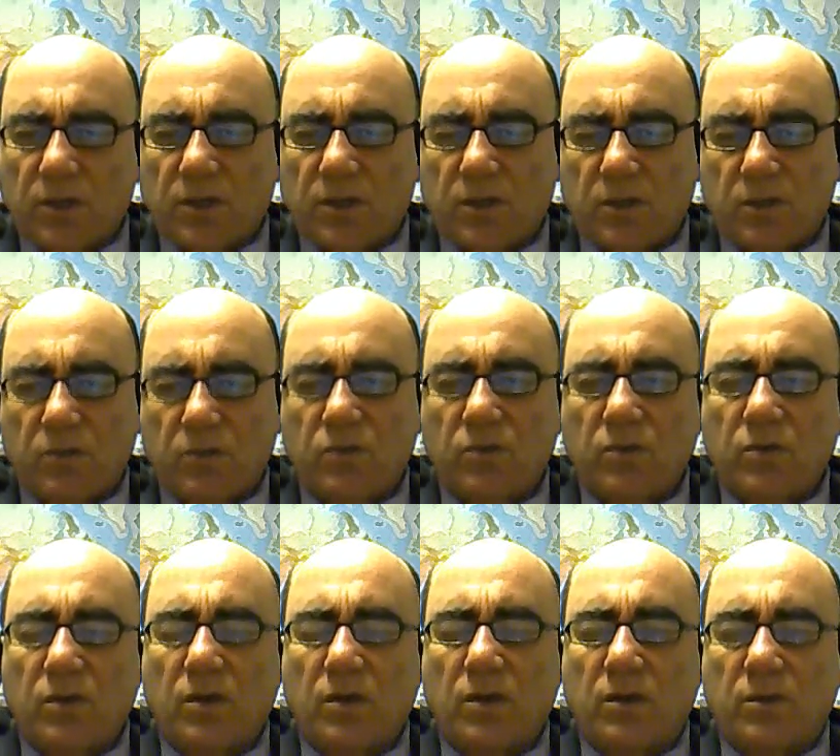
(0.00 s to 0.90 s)
that who
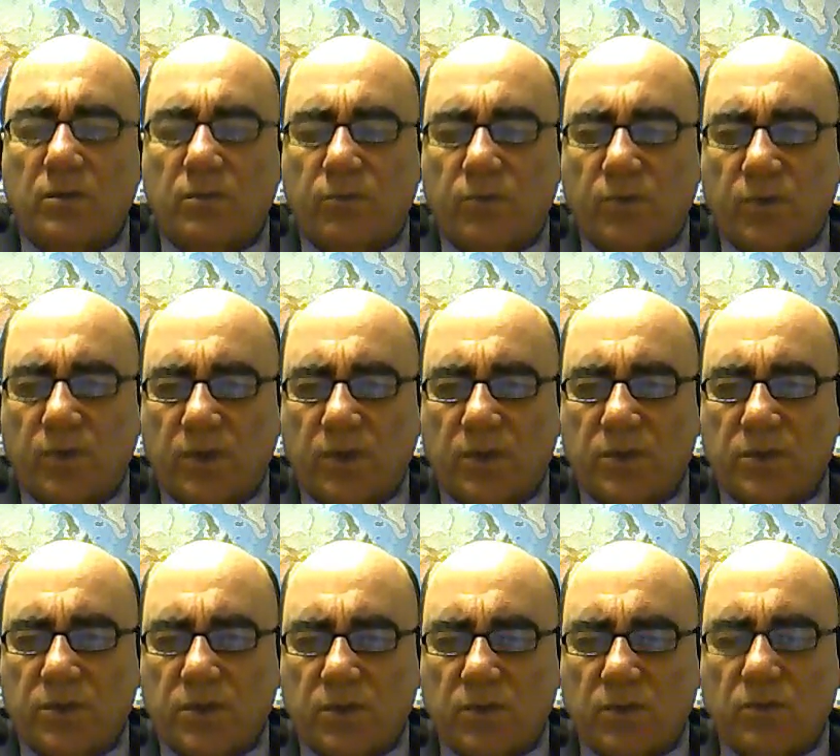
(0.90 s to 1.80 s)
God
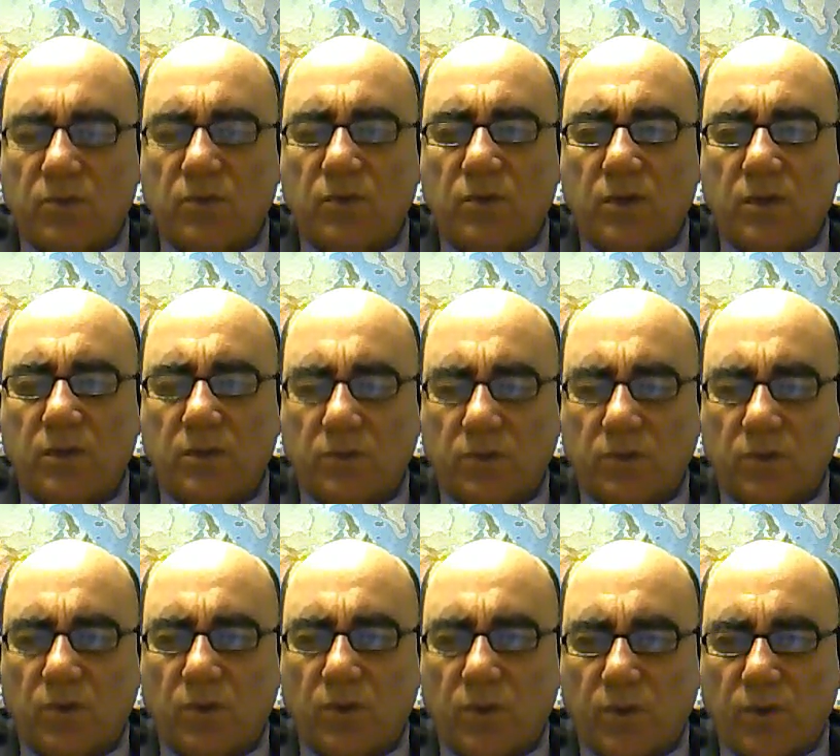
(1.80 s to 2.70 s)
appoints and who God
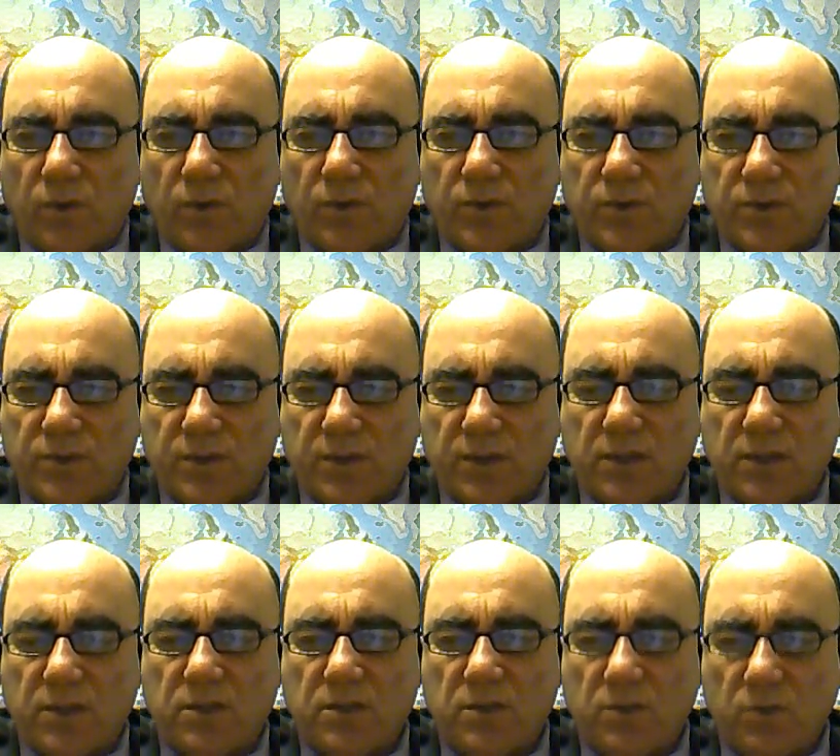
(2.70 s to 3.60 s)
calls,
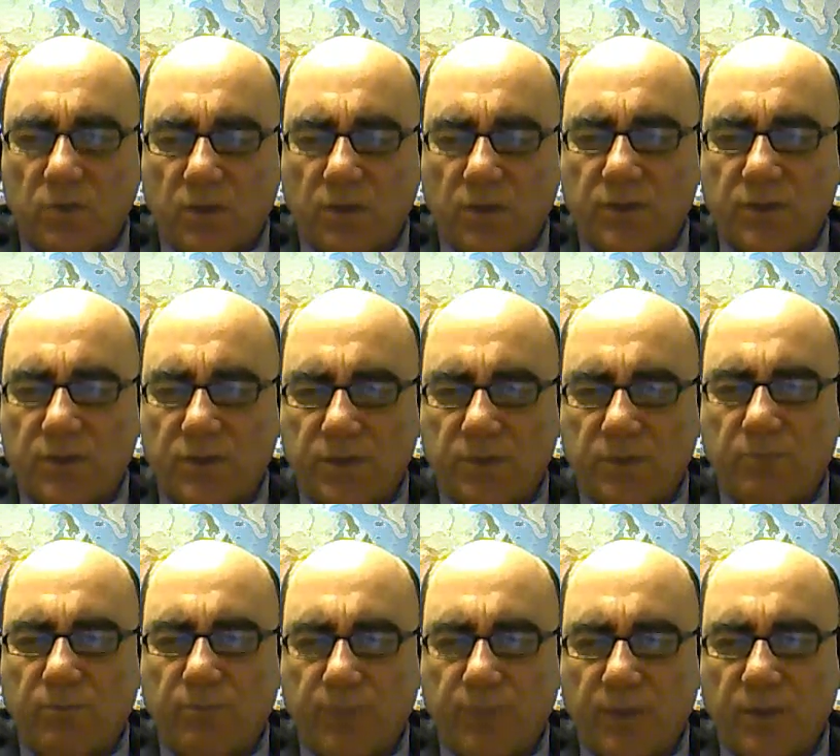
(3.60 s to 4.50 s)
that's the ones
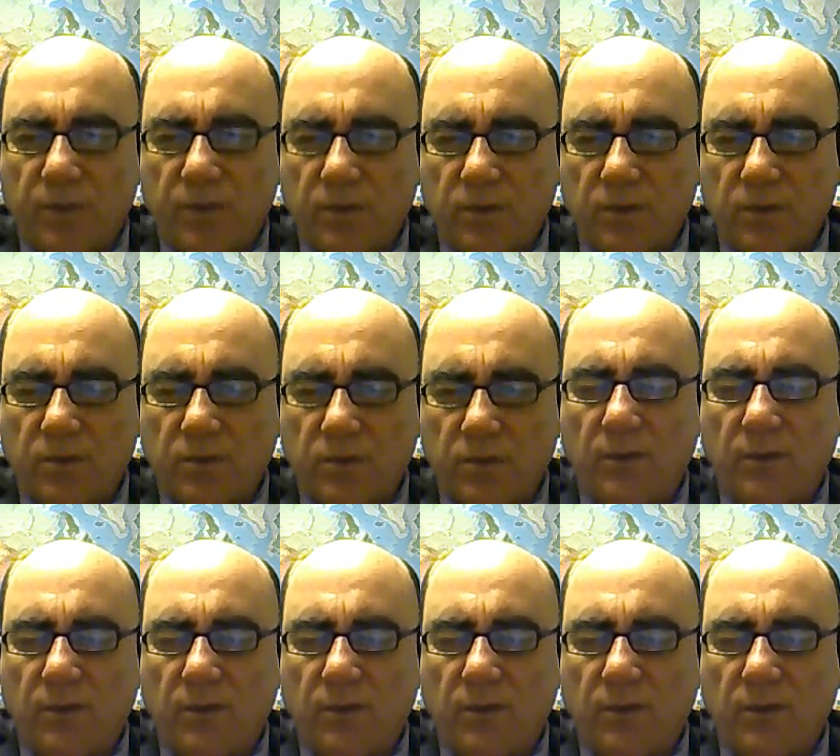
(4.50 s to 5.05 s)
that build,